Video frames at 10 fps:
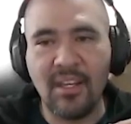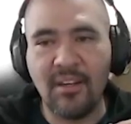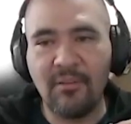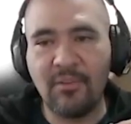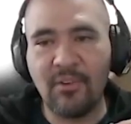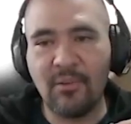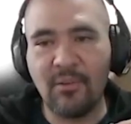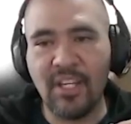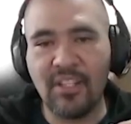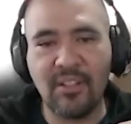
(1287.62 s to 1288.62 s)

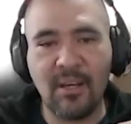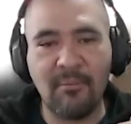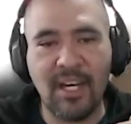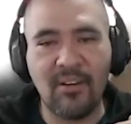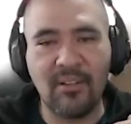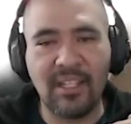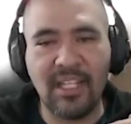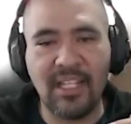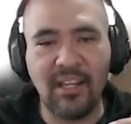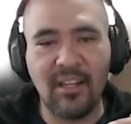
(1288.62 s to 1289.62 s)
information about
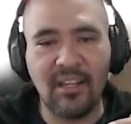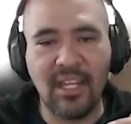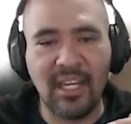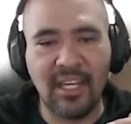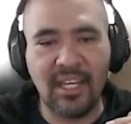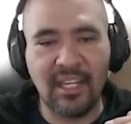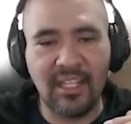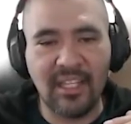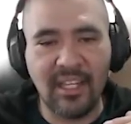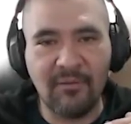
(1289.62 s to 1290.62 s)
the
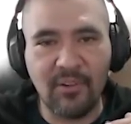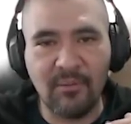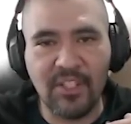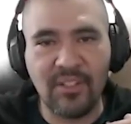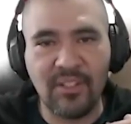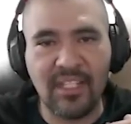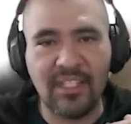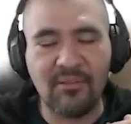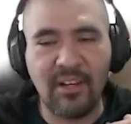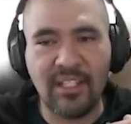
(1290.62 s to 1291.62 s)
information that
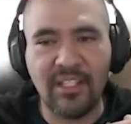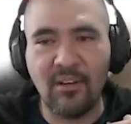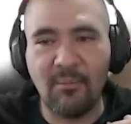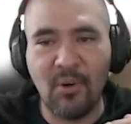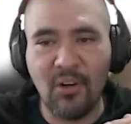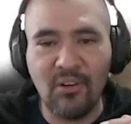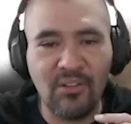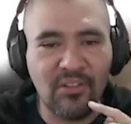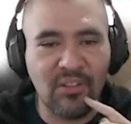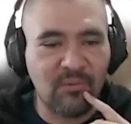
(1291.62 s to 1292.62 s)
is granting on Mongo
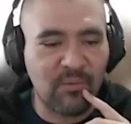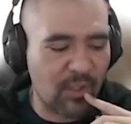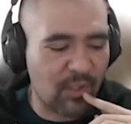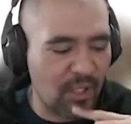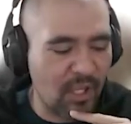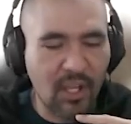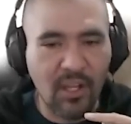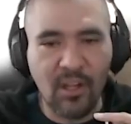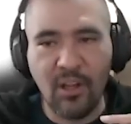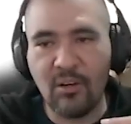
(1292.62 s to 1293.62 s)
just for
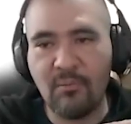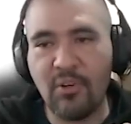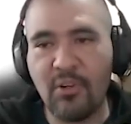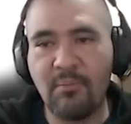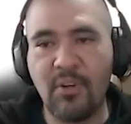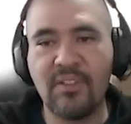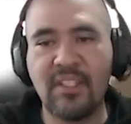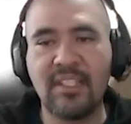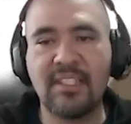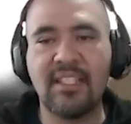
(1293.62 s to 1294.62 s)
log
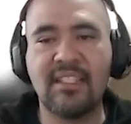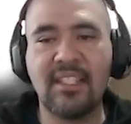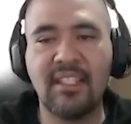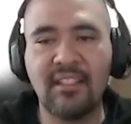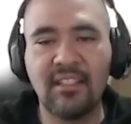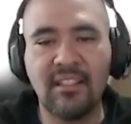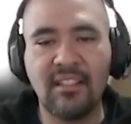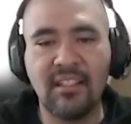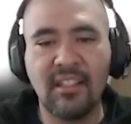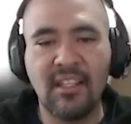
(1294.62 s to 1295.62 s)
purposes, let's say,
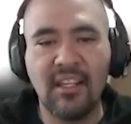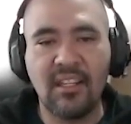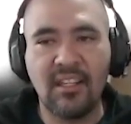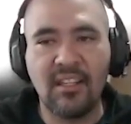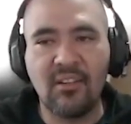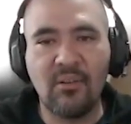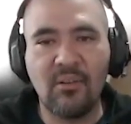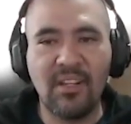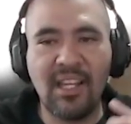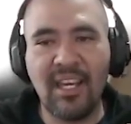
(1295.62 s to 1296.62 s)
could
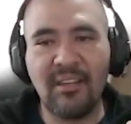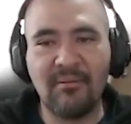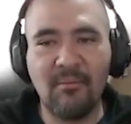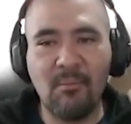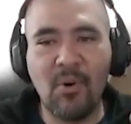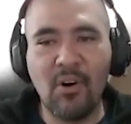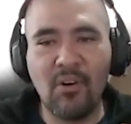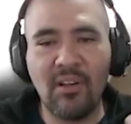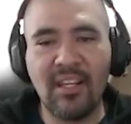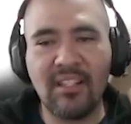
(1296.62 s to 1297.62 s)
be like more
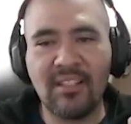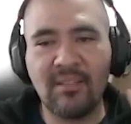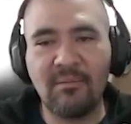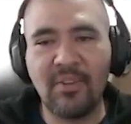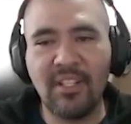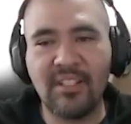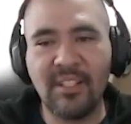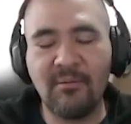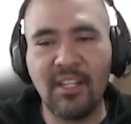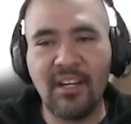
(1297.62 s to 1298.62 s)
or less pretty
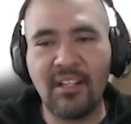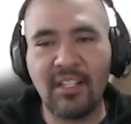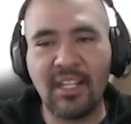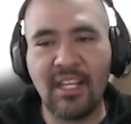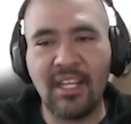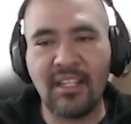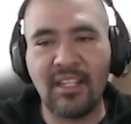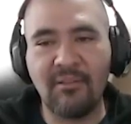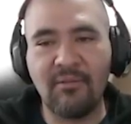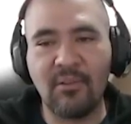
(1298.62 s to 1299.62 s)
similar than
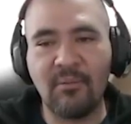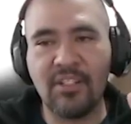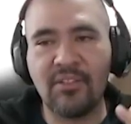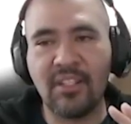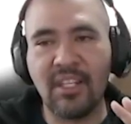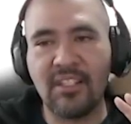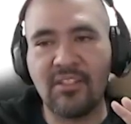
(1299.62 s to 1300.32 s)
the information that is